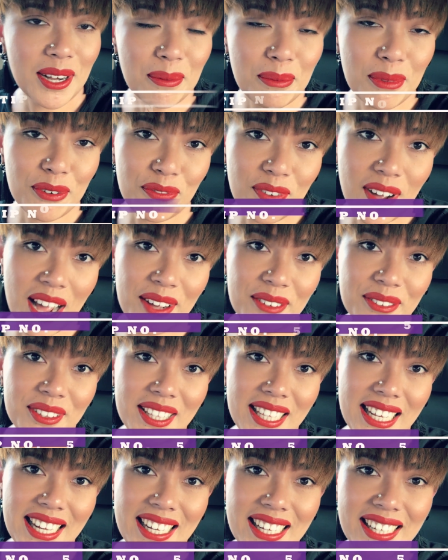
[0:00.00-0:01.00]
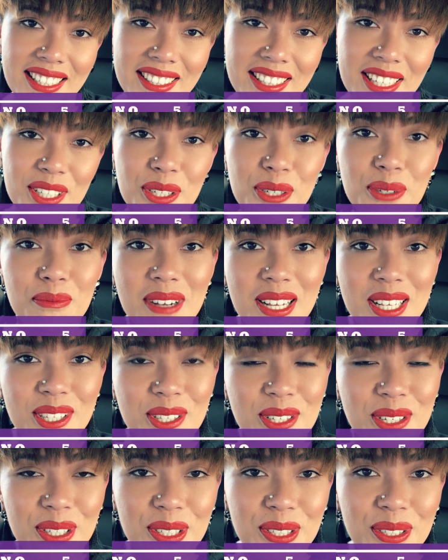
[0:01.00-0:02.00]
Number 5 thing that you
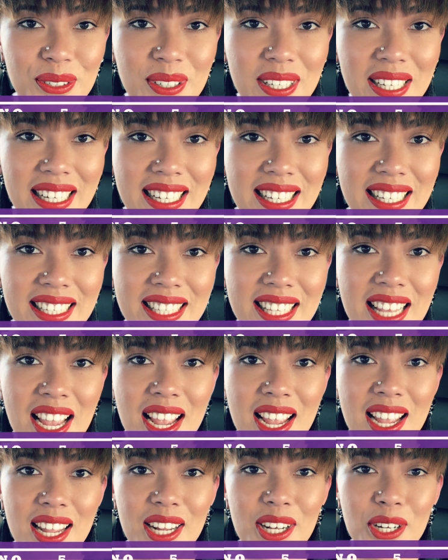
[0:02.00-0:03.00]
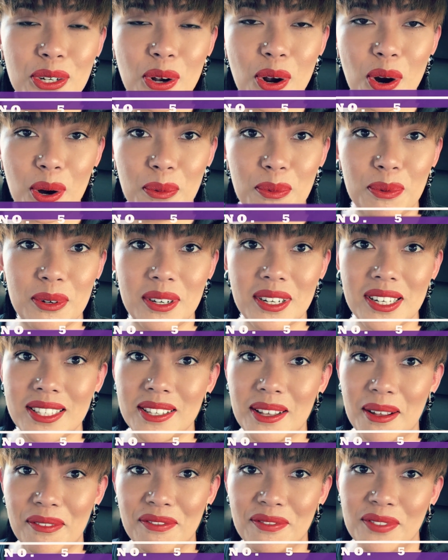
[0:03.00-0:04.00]
must do is
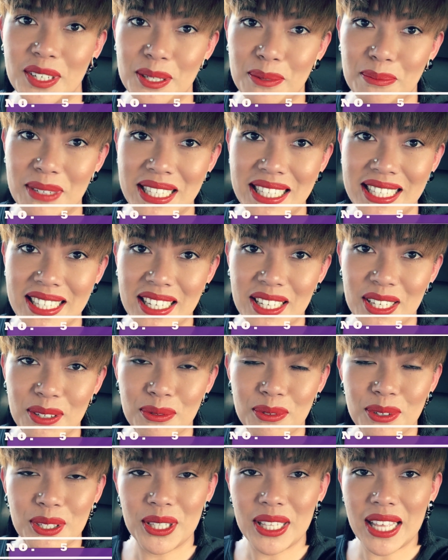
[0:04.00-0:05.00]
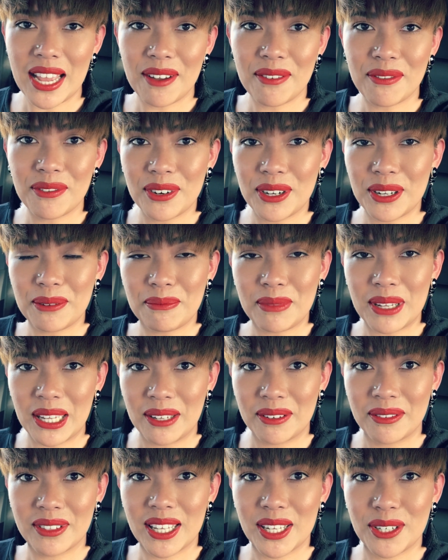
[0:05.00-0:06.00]
incorporate some vitamin C with every
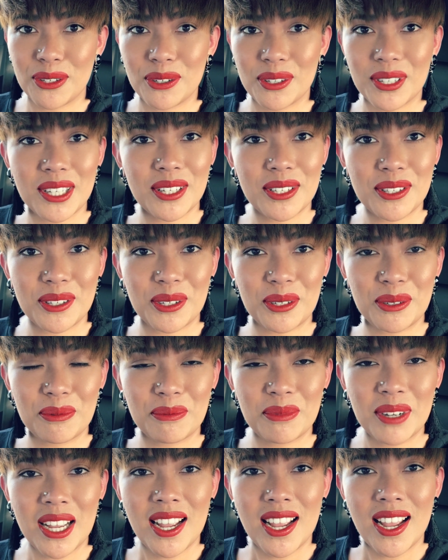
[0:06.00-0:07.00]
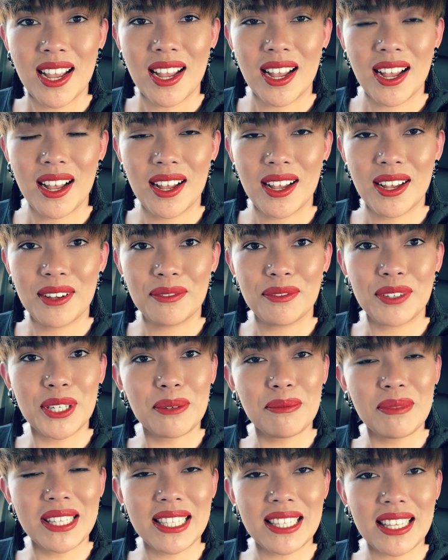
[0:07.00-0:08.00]
meal that you consume.
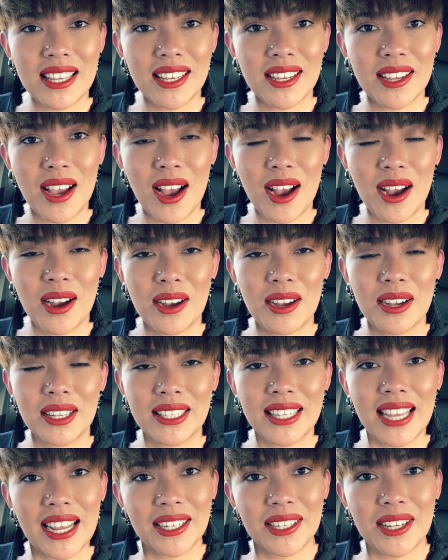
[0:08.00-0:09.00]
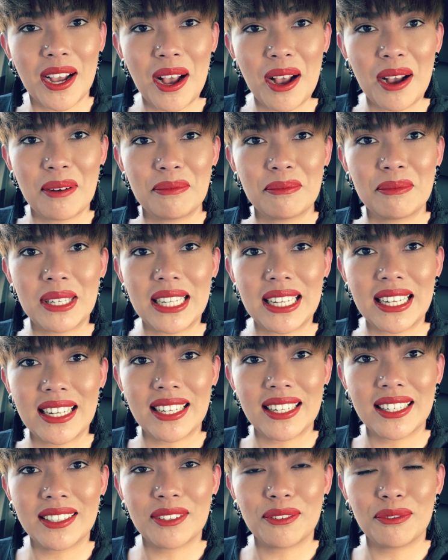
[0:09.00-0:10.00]
Vitamin C can come
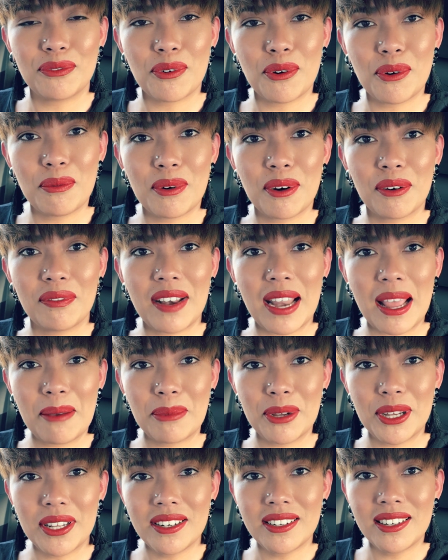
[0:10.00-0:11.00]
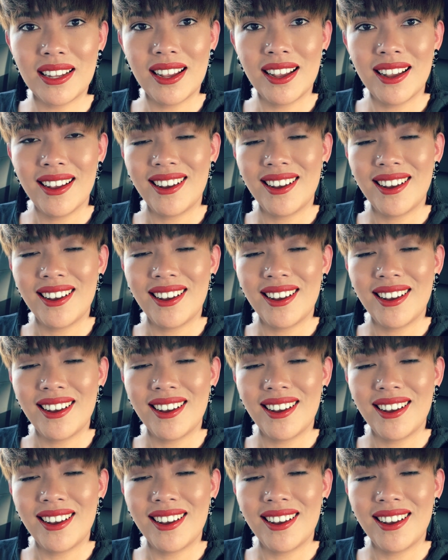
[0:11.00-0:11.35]
in the form of lemon,